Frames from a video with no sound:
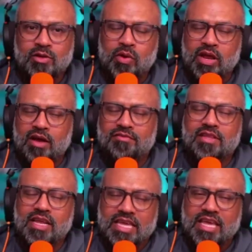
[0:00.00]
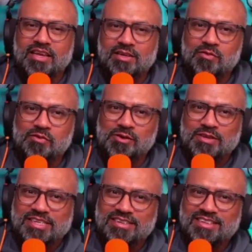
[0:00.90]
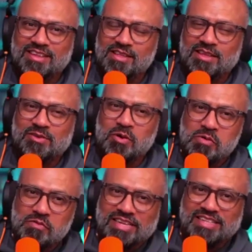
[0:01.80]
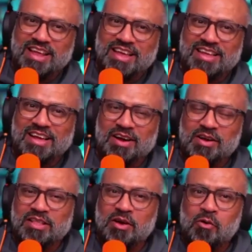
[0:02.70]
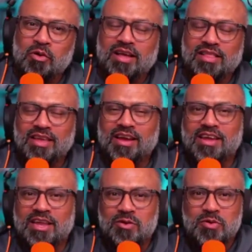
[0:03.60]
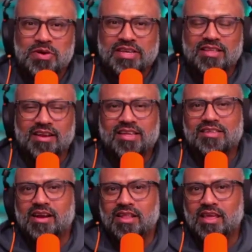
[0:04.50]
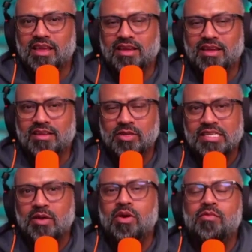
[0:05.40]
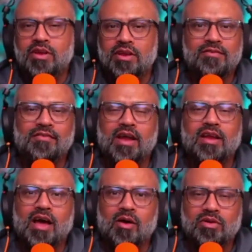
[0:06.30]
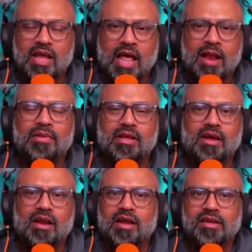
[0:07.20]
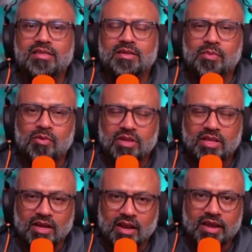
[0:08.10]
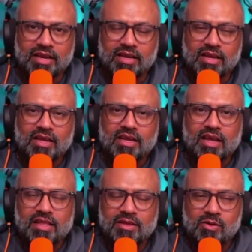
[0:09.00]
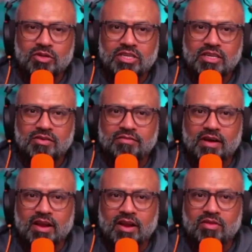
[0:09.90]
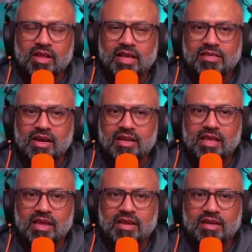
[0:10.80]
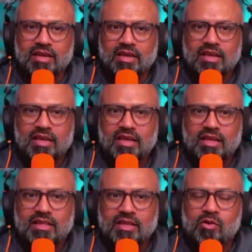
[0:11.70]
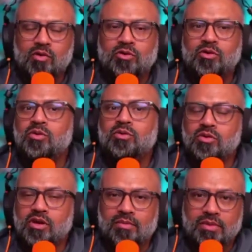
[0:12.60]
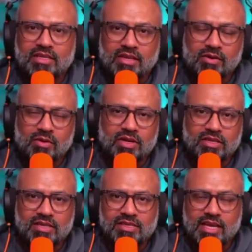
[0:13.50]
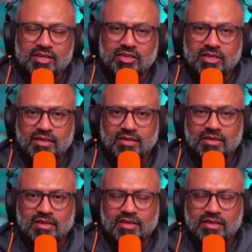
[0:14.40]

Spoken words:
This is where I was linking it to Frozen, the song. What is the only thing I can do is the next right thing. So this is where we need to find out, help the client, support the client and the coachee to find out the next right thing they got to do to accomplish their goal in this session.